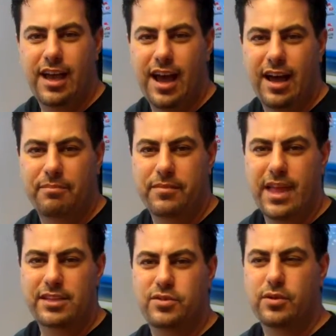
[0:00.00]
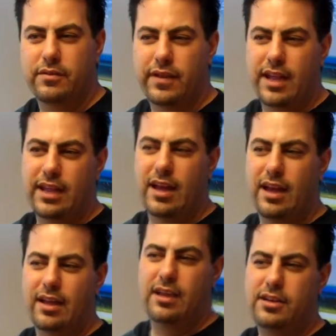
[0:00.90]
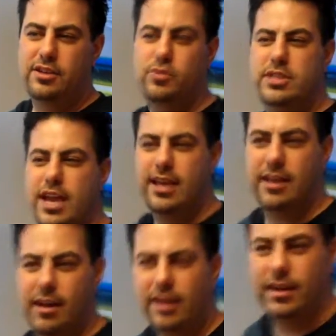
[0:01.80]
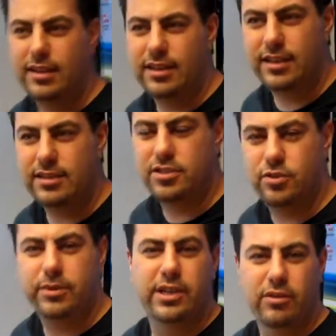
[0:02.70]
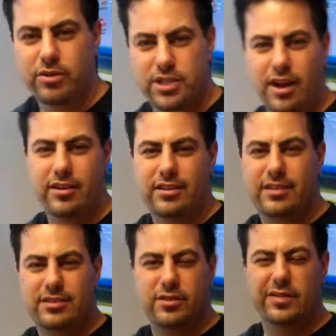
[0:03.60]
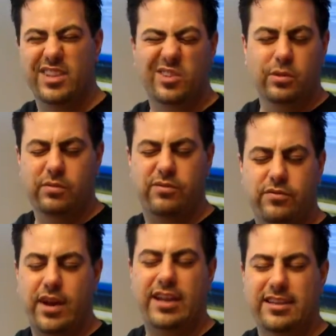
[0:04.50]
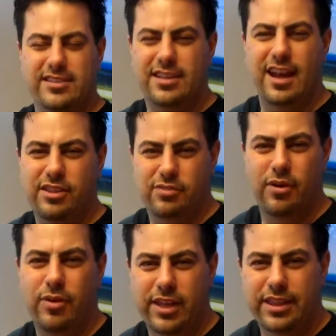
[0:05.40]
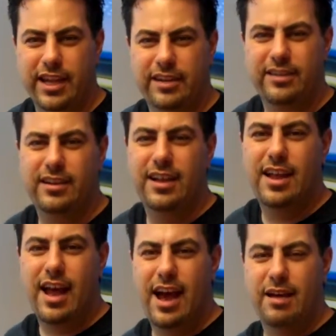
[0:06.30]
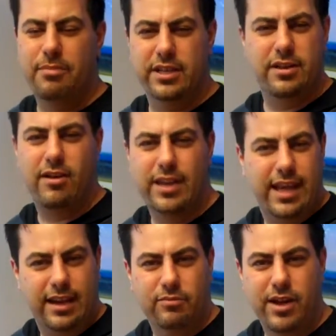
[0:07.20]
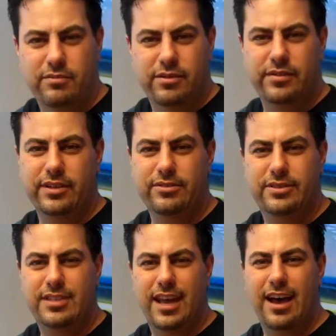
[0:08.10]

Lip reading: That's sort of a new take on the superhero genre, sort of a little Frankenstein thrown in there, but it's already getting rave reviews.